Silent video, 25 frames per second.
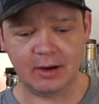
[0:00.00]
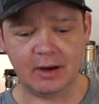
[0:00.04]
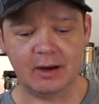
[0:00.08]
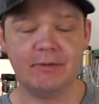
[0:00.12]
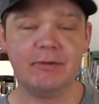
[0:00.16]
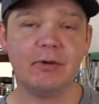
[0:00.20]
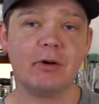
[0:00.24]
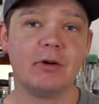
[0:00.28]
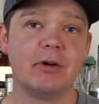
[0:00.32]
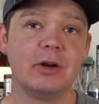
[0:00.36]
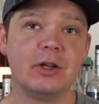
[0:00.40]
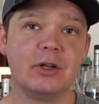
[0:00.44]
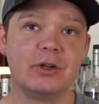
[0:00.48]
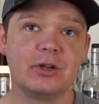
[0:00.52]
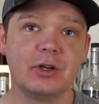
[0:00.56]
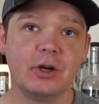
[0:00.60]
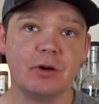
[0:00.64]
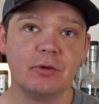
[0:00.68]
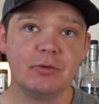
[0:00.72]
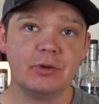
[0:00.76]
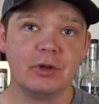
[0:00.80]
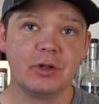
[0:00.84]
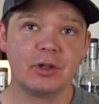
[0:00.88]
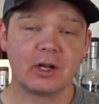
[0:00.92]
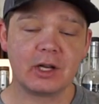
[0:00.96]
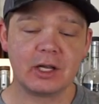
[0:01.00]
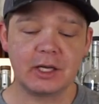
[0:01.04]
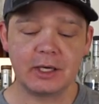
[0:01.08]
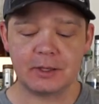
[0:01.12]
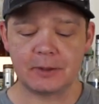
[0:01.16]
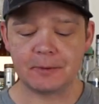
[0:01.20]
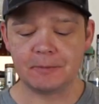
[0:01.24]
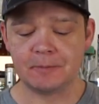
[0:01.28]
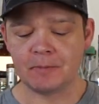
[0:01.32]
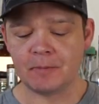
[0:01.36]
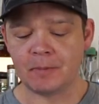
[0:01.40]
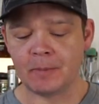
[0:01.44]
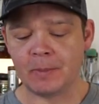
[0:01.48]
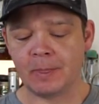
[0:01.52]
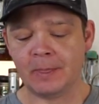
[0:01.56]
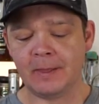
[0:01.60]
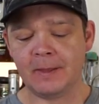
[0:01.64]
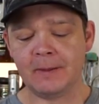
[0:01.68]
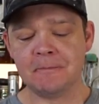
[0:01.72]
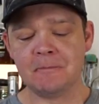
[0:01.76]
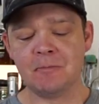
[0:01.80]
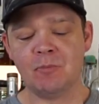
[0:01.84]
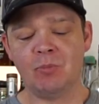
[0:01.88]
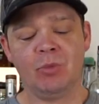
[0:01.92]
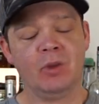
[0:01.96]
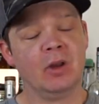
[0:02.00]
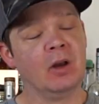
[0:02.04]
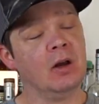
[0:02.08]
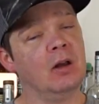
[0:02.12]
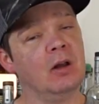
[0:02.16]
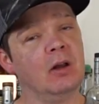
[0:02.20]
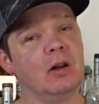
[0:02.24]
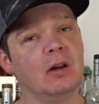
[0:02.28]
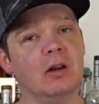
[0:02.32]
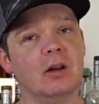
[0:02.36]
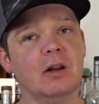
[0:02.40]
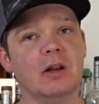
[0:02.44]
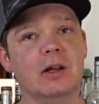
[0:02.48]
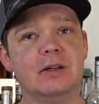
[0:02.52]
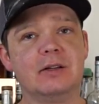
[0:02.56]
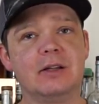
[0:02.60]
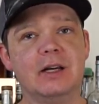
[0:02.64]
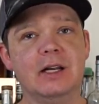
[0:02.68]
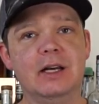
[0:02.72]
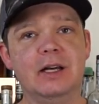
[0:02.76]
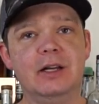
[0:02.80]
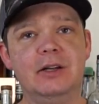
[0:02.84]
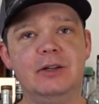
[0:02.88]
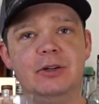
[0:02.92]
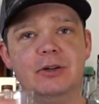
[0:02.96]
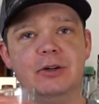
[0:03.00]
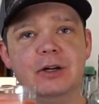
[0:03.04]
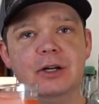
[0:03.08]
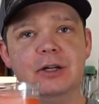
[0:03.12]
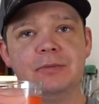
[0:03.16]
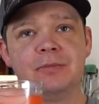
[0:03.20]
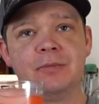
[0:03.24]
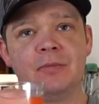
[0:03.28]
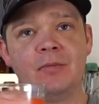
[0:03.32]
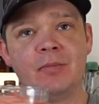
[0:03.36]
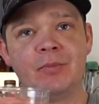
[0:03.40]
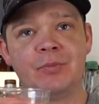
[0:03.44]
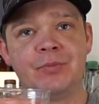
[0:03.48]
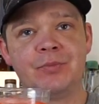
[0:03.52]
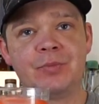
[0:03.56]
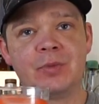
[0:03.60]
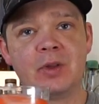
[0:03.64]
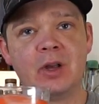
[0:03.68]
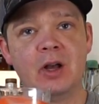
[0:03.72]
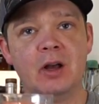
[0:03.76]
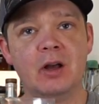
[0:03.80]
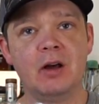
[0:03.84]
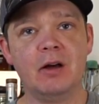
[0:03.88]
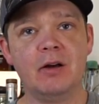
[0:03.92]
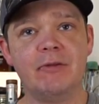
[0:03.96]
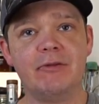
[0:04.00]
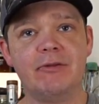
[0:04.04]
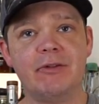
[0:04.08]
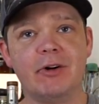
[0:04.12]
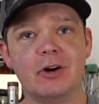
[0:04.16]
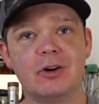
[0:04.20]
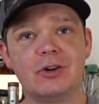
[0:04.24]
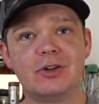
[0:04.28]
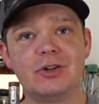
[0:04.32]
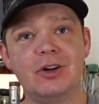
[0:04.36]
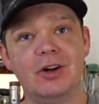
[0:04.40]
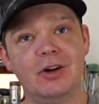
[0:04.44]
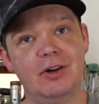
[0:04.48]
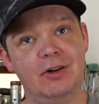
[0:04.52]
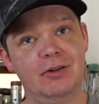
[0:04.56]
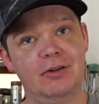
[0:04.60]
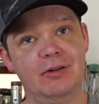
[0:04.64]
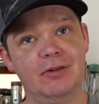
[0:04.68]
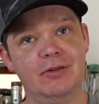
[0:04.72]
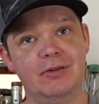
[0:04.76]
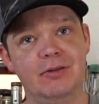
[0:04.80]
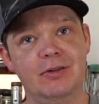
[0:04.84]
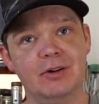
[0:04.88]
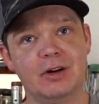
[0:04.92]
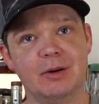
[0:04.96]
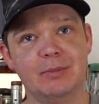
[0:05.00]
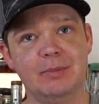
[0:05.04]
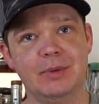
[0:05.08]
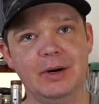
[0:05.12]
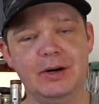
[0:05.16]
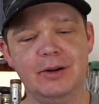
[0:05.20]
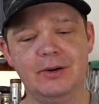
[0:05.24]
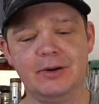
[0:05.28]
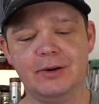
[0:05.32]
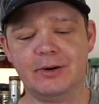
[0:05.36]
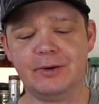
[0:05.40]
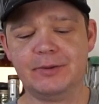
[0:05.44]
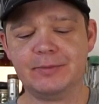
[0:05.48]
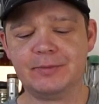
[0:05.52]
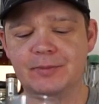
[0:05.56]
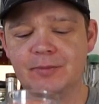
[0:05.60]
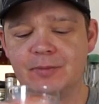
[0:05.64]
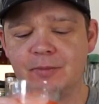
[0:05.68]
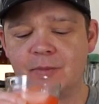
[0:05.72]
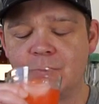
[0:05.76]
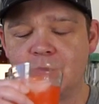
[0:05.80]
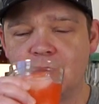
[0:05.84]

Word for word: I've already shown you the link. Let's get into it. First, the competitor.